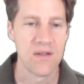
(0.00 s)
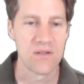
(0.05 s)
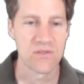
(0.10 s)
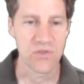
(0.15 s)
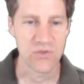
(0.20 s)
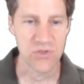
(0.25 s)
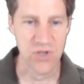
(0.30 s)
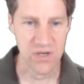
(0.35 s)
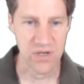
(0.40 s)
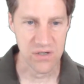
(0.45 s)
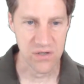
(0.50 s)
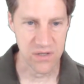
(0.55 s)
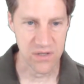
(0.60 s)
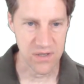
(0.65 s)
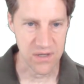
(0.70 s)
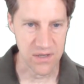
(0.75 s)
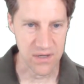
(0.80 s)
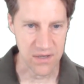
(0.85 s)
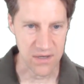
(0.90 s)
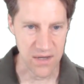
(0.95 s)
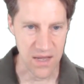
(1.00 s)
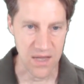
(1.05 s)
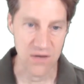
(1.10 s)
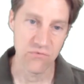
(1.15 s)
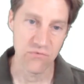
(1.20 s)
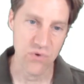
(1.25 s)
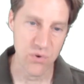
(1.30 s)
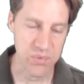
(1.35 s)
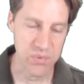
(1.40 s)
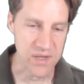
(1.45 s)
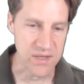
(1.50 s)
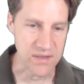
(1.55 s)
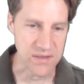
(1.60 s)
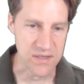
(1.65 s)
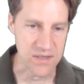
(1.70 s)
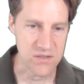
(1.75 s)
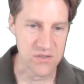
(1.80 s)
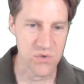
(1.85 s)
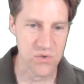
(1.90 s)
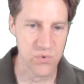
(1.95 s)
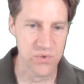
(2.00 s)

So generally, in Ruby at least,